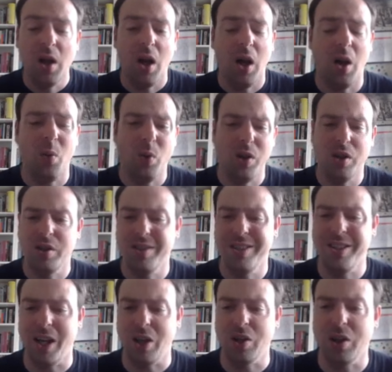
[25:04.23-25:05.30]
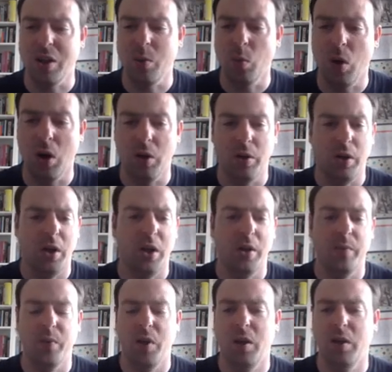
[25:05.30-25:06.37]
uh, which is essentially what
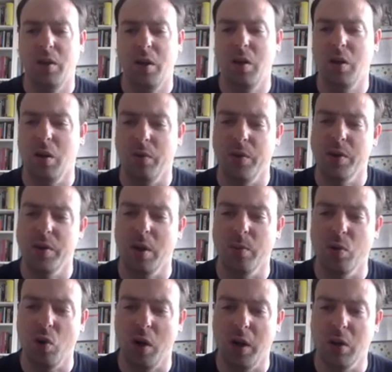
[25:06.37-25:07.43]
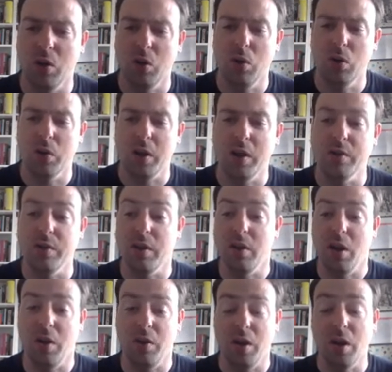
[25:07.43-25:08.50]
um, a lot of the time Drake and Hawkins and
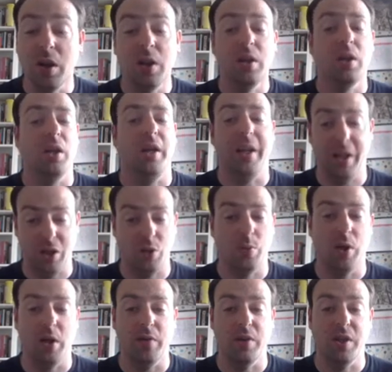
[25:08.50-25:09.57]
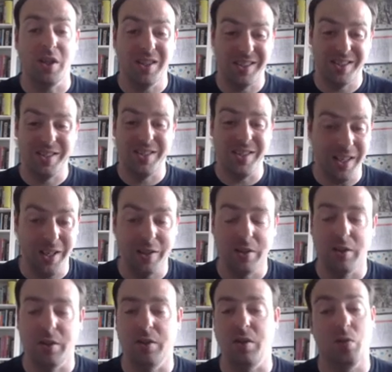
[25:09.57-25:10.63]
the other English privateers did.
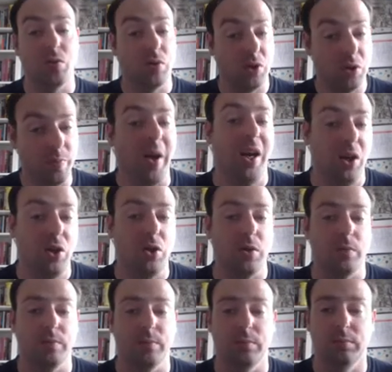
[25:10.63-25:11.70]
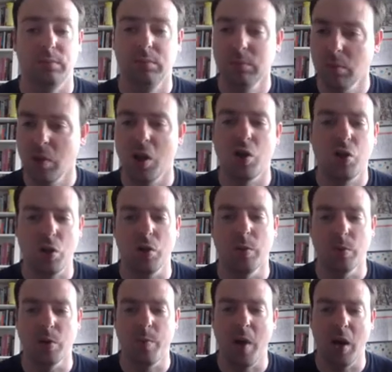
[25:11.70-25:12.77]
So the Spanish saw
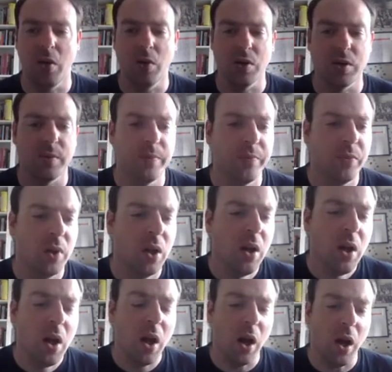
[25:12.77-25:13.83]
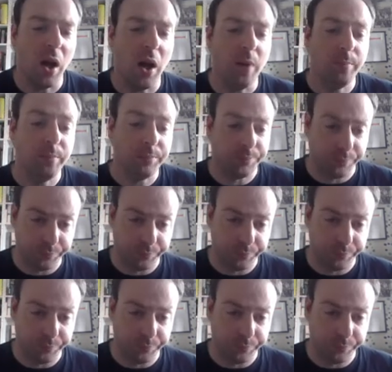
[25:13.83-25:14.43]
them as pirates. Um,